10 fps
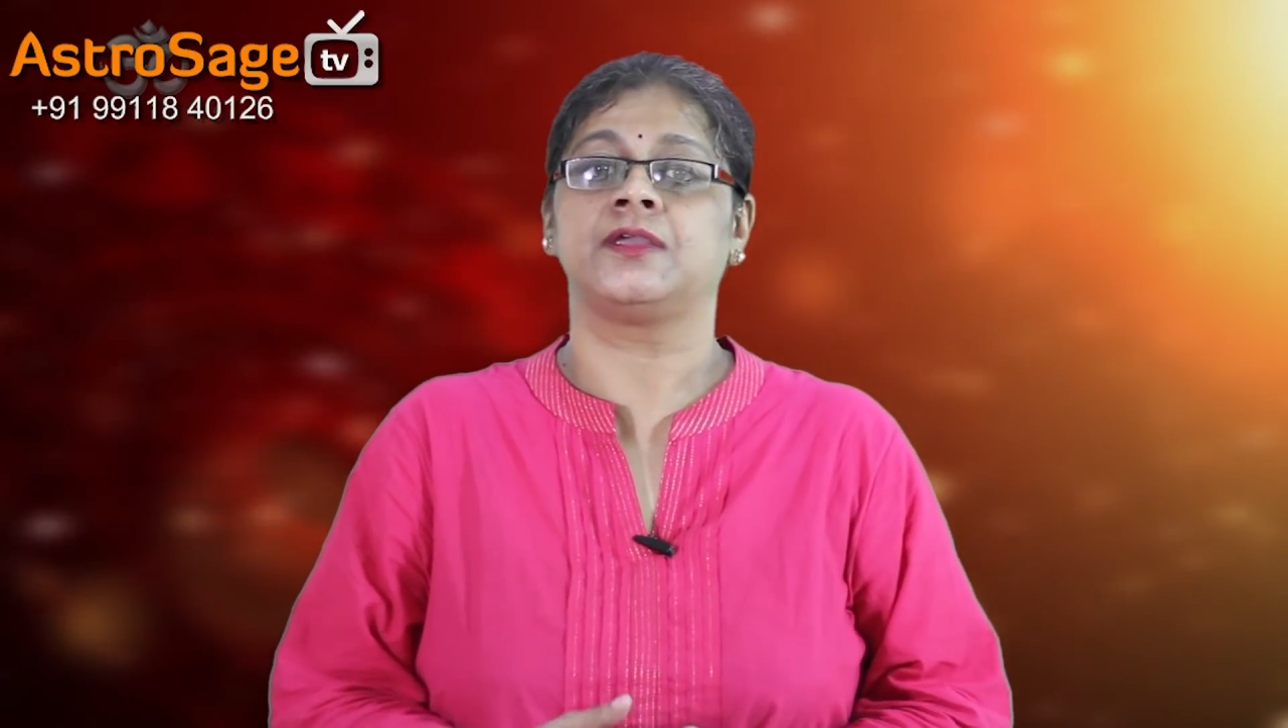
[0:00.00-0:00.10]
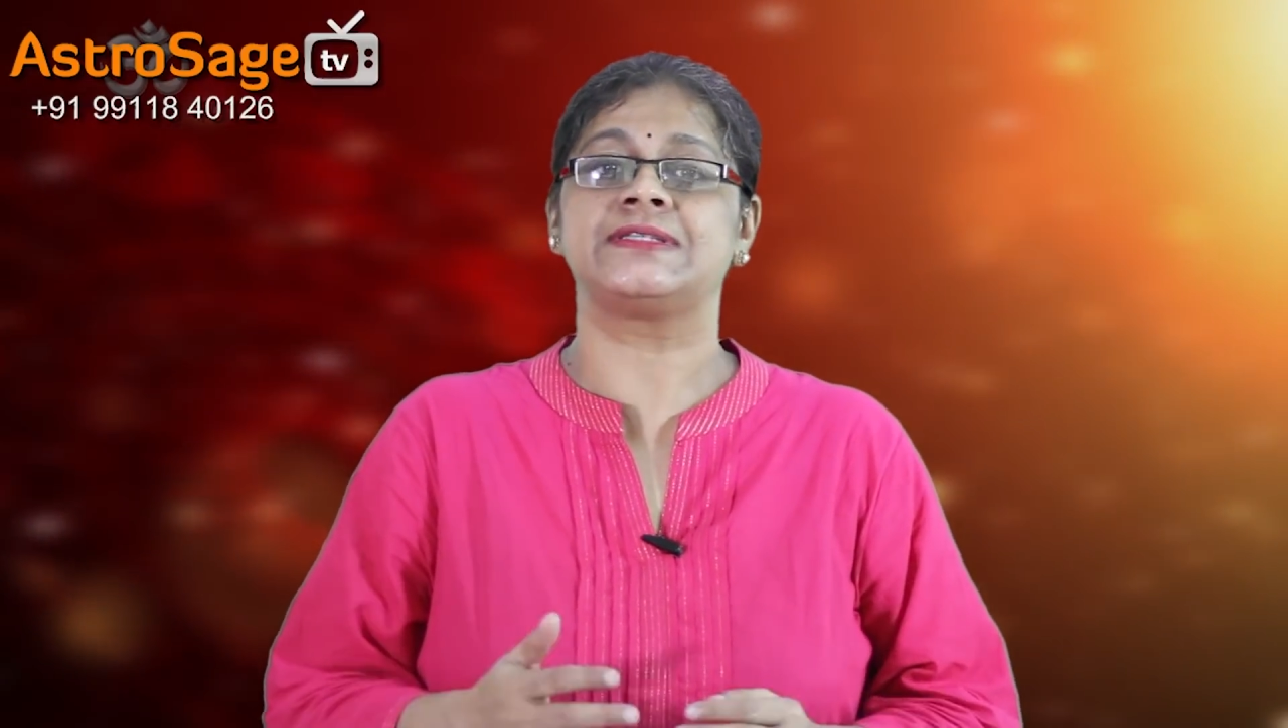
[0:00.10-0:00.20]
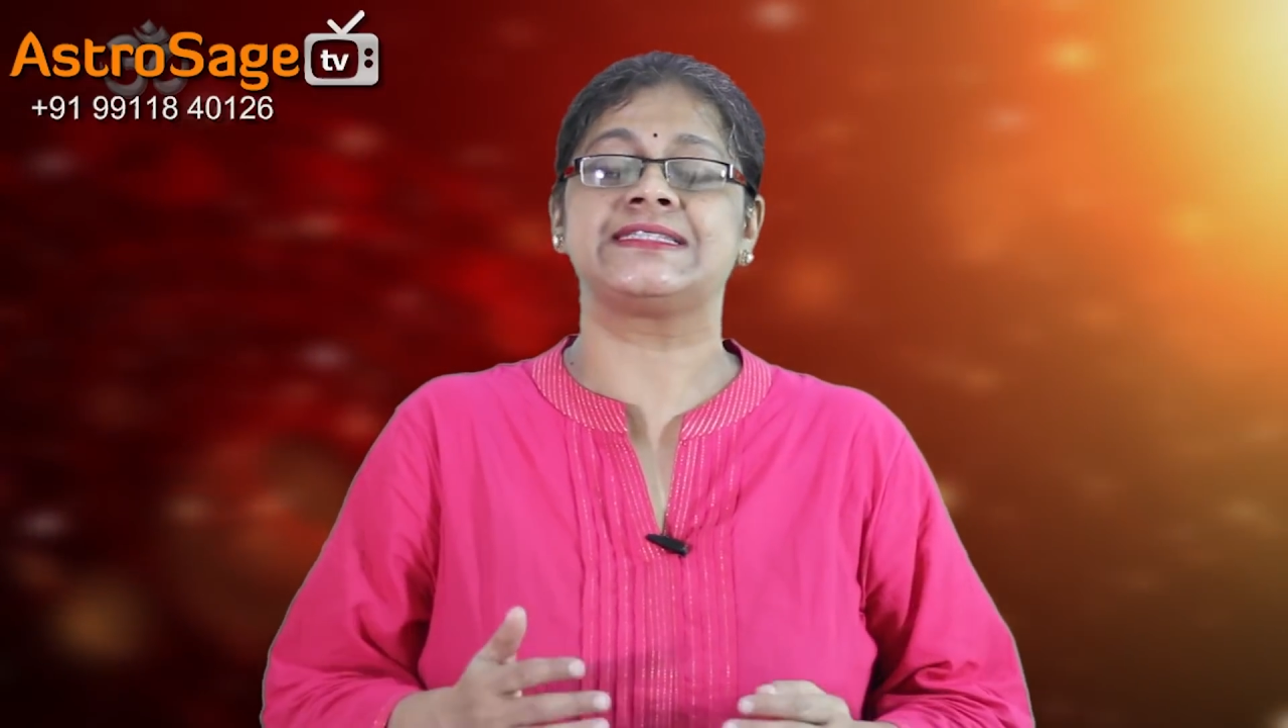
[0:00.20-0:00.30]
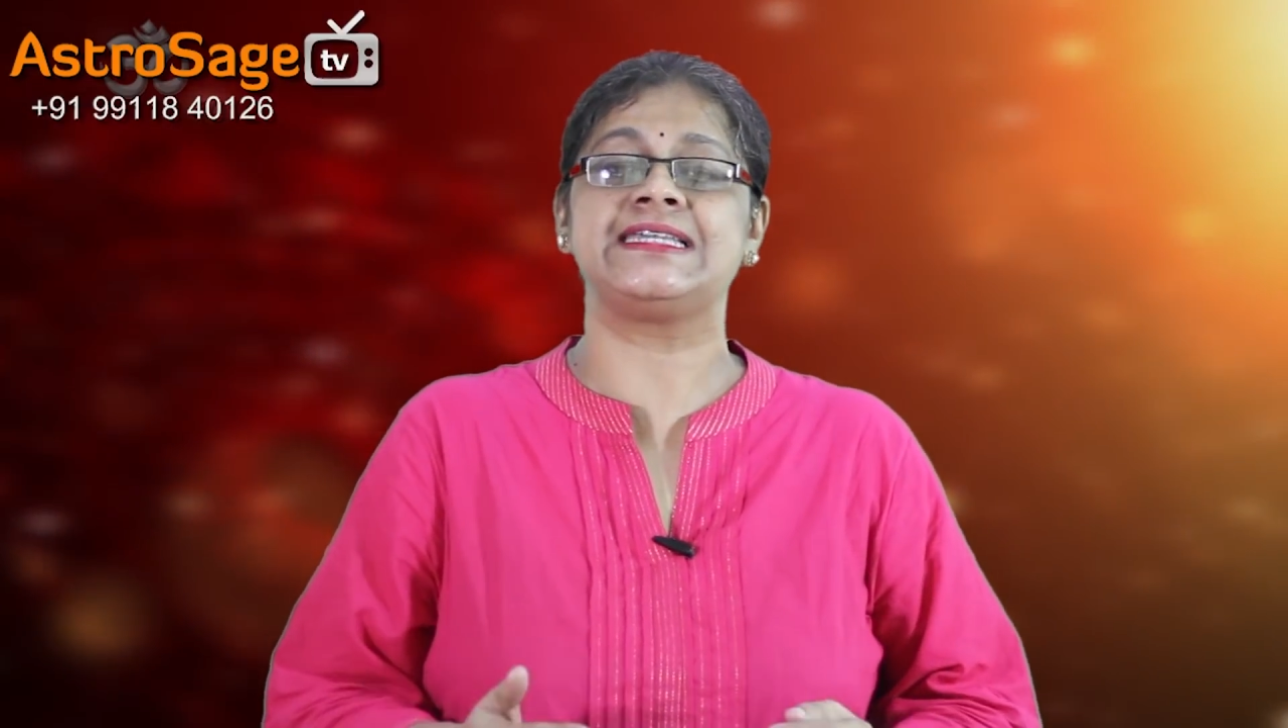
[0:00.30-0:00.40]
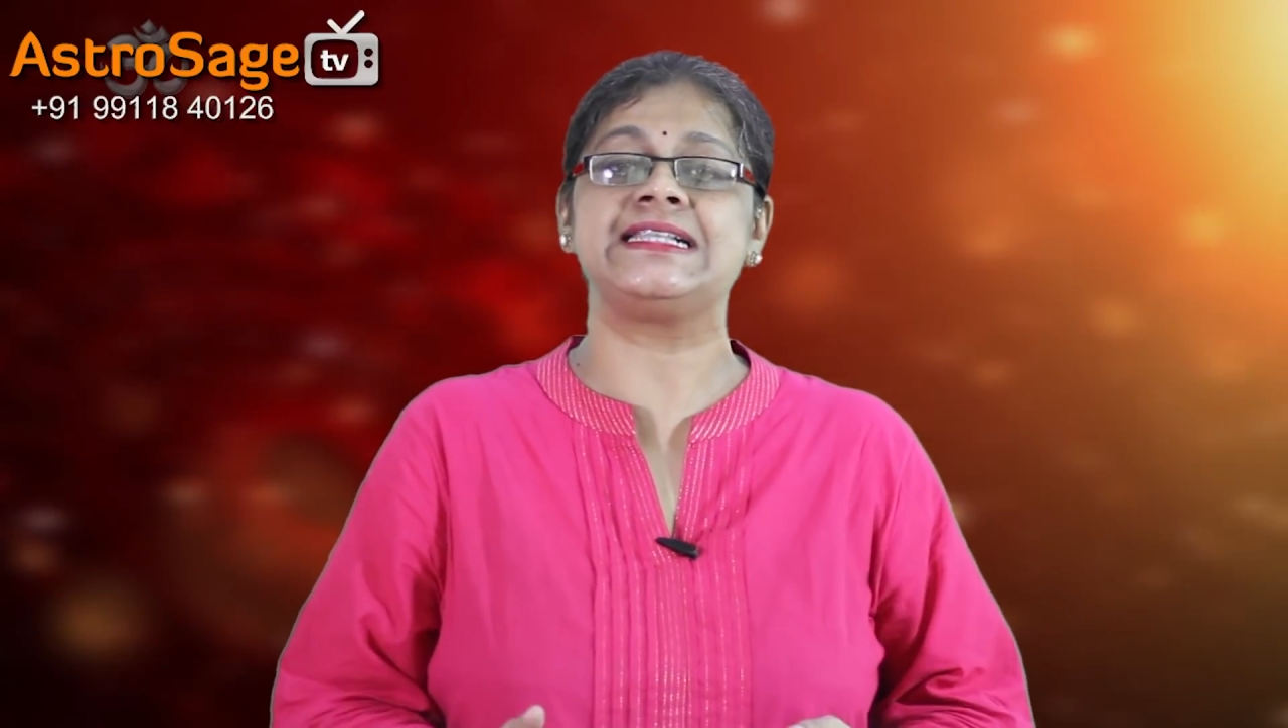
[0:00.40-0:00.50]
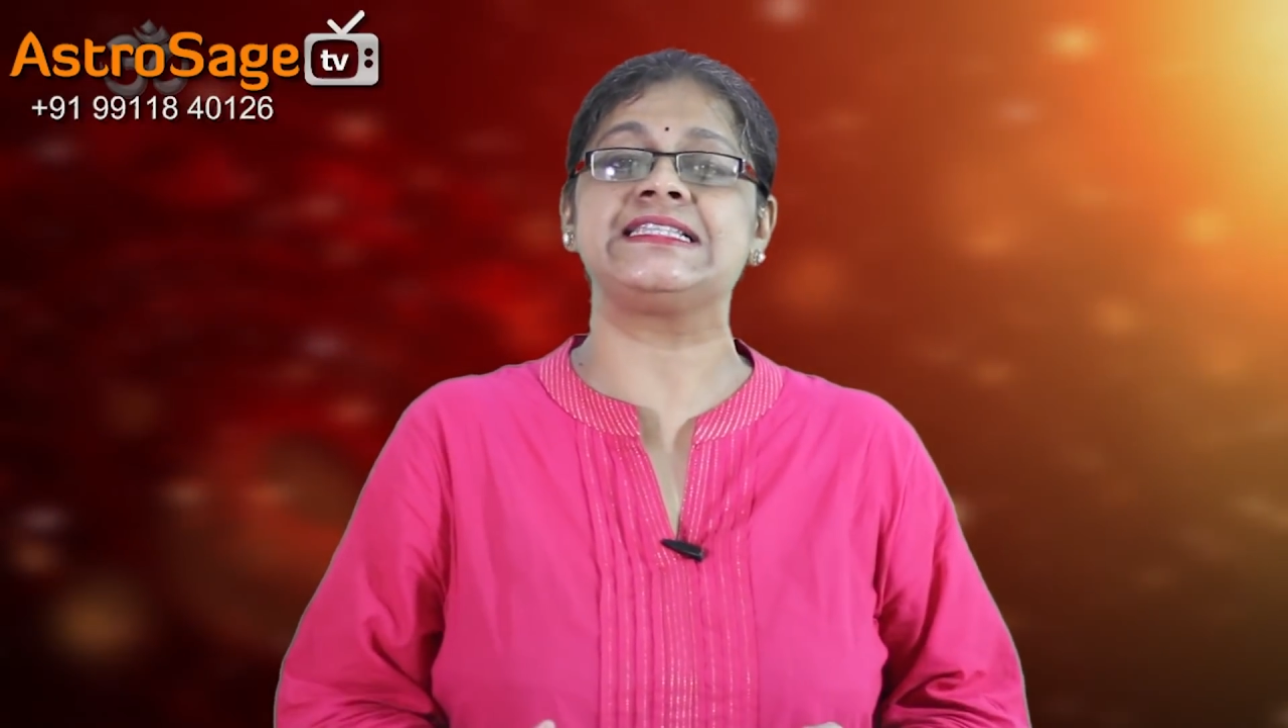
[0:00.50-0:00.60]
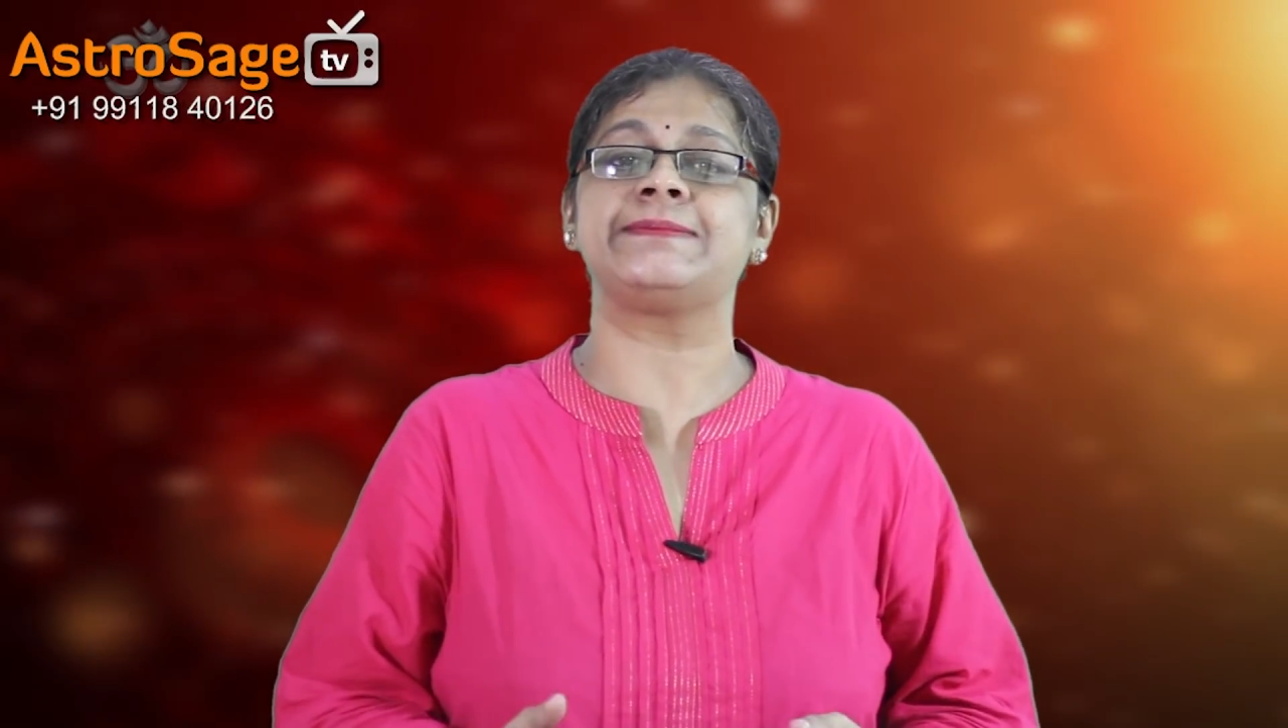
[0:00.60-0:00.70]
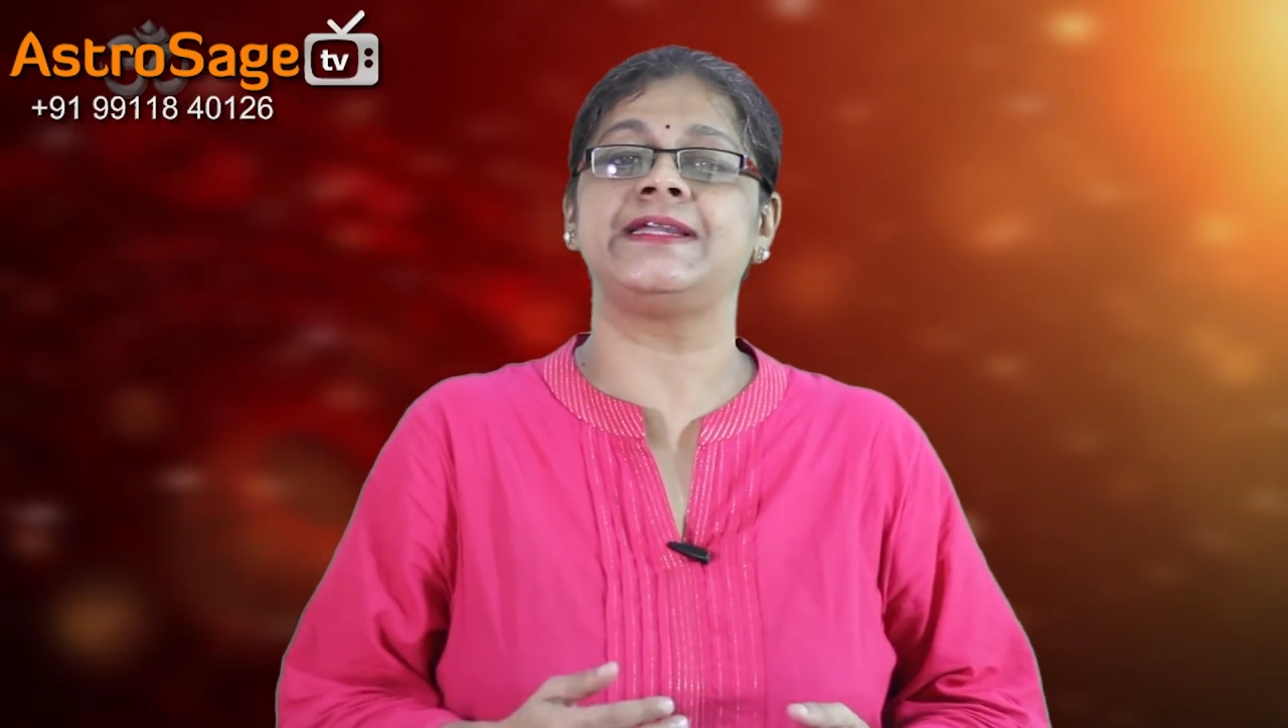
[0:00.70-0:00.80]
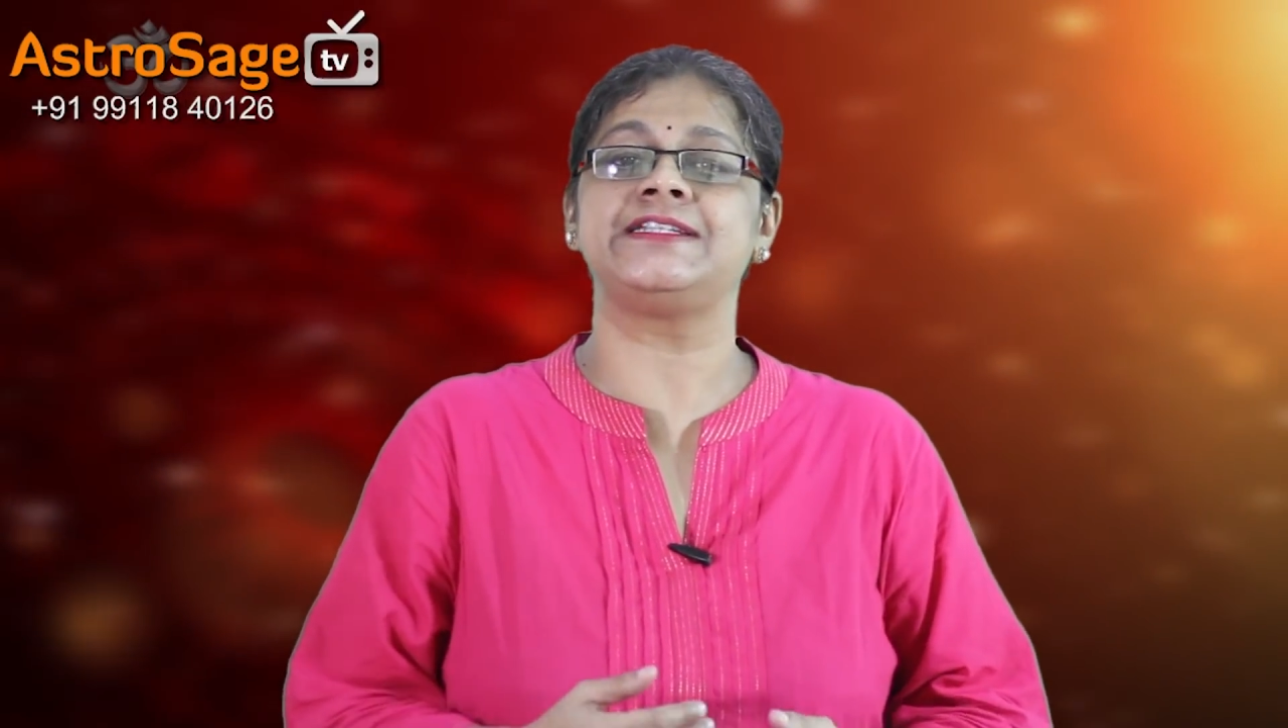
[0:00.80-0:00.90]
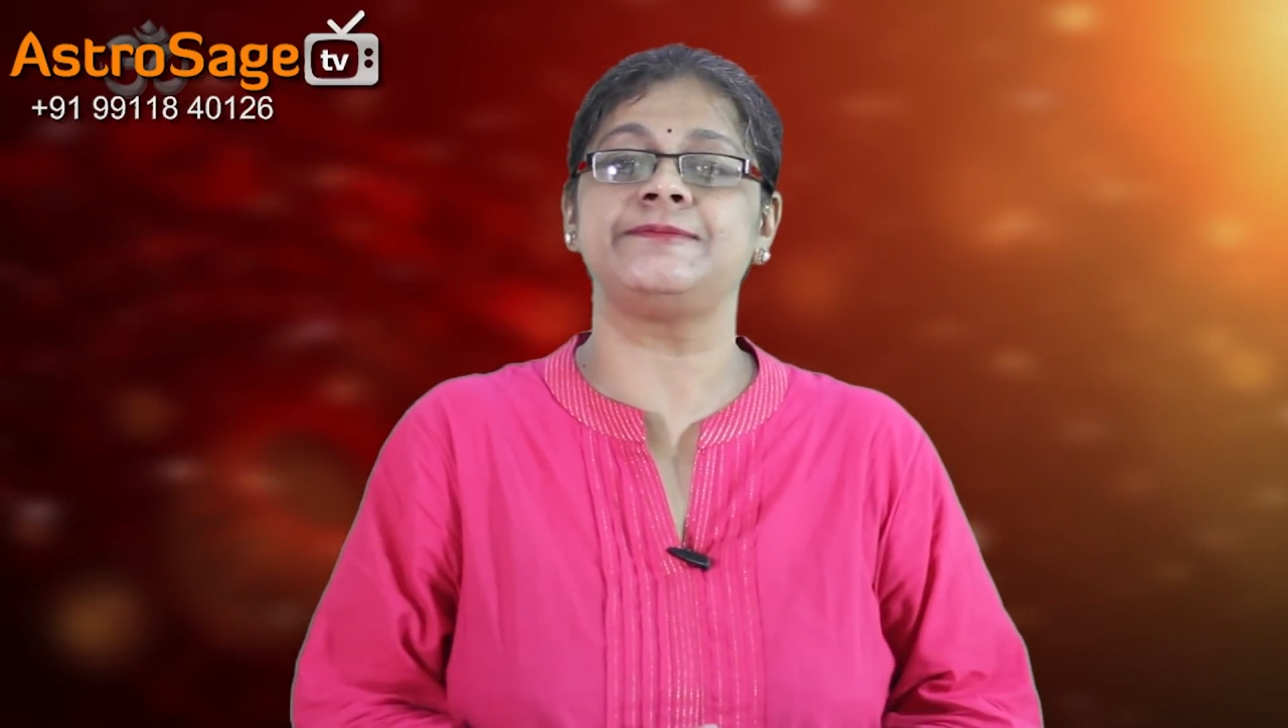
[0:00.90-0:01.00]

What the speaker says: Your skills might